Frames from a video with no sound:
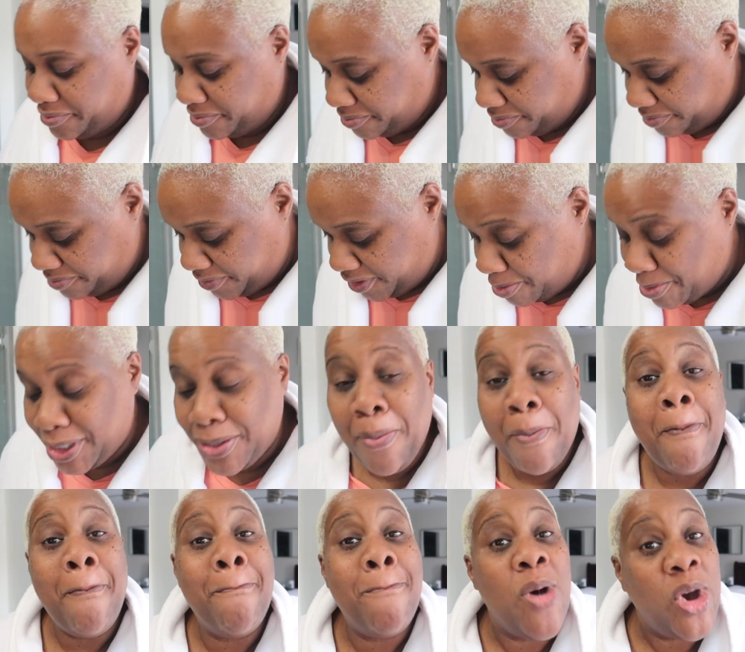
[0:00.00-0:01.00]
how much
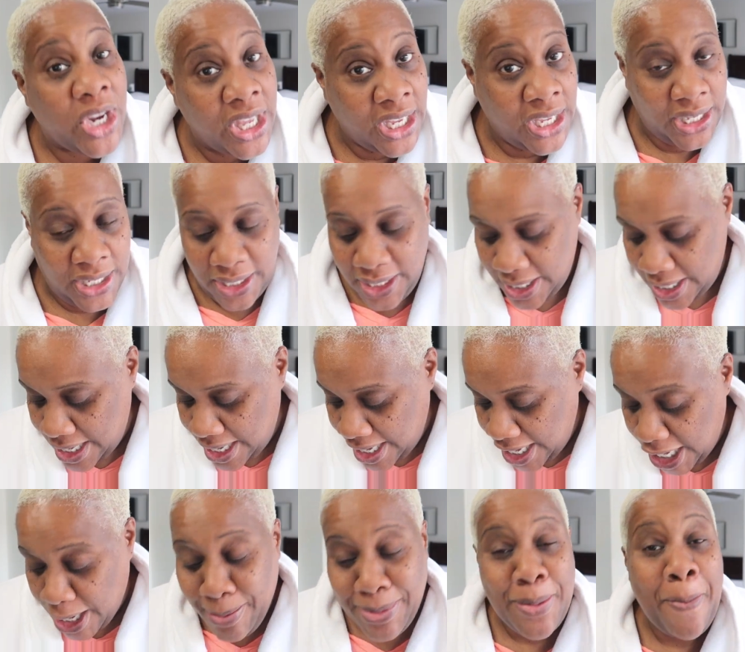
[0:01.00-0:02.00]
money
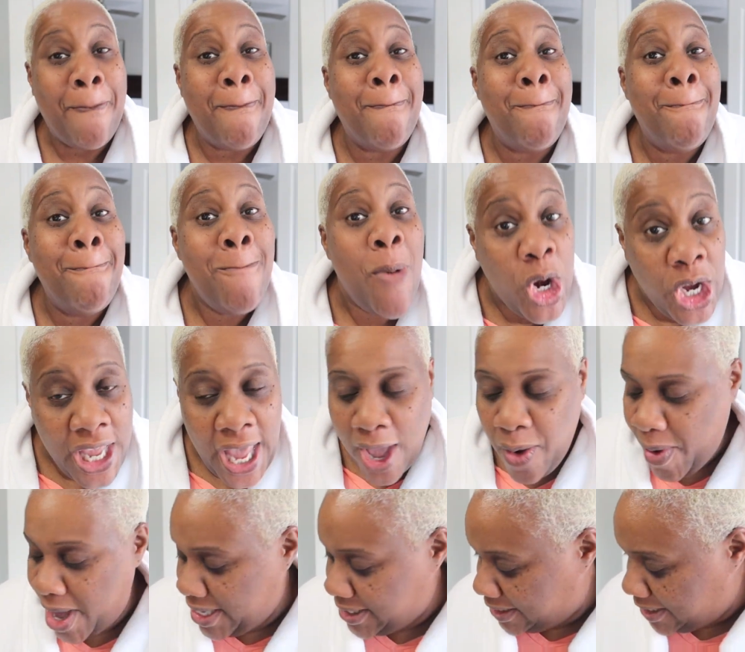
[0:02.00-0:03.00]
I
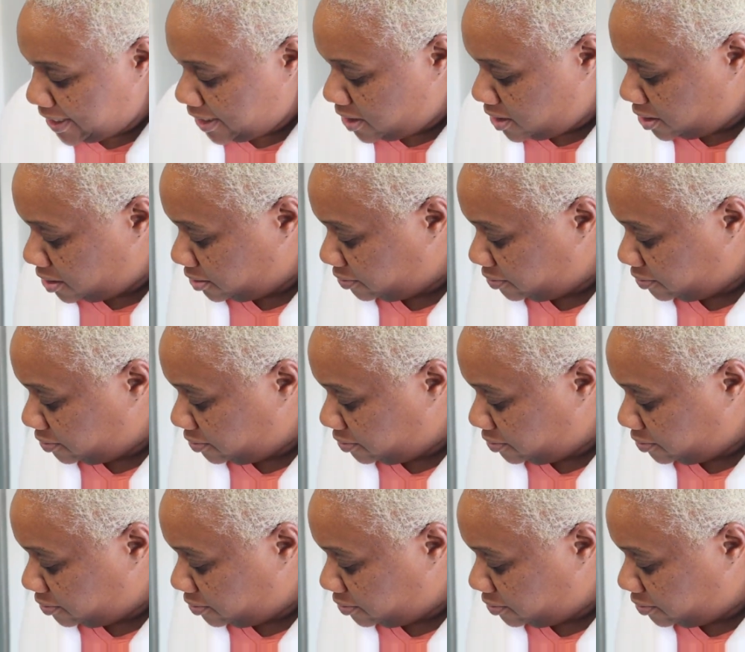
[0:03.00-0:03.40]
wasted.